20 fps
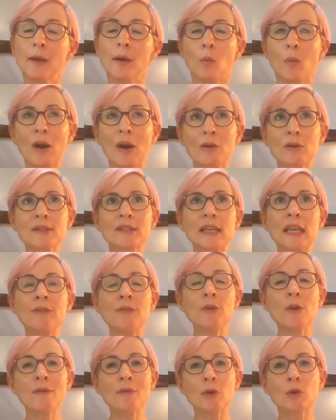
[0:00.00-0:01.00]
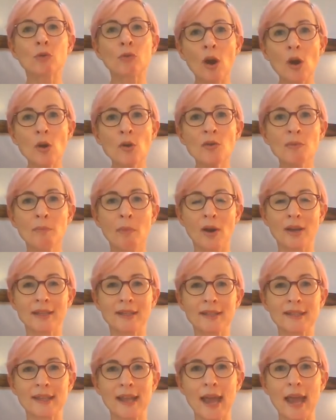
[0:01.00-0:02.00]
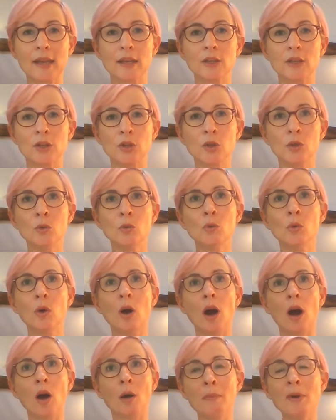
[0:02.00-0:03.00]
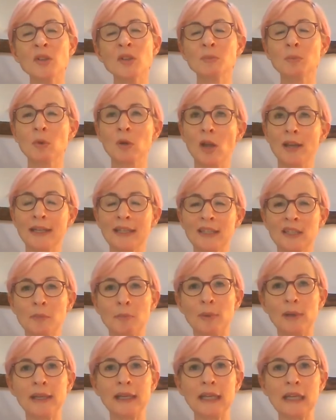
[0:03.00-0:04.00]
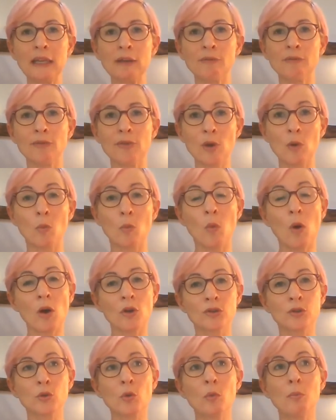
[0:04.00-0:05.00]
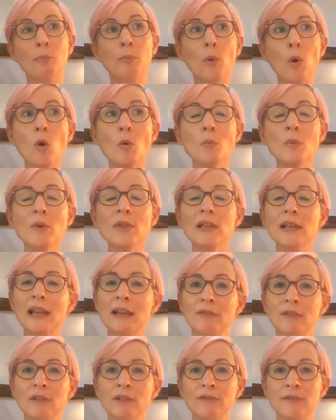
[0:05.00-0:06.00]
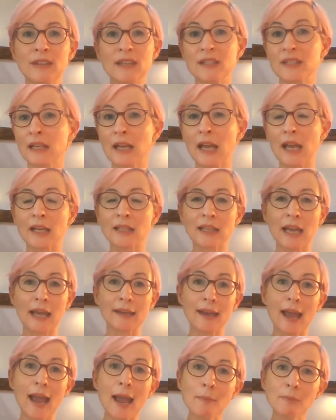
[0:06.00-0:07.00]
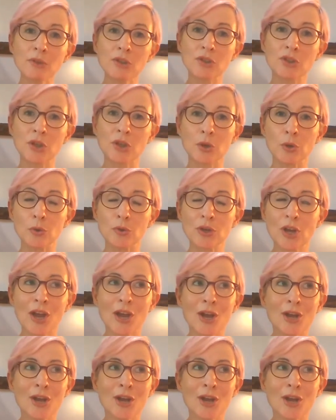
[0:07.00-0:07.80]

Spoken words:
Whereas if you have a growth mindset, you are much more likely to believe that whilst you're born with a level of intellect and aptitude,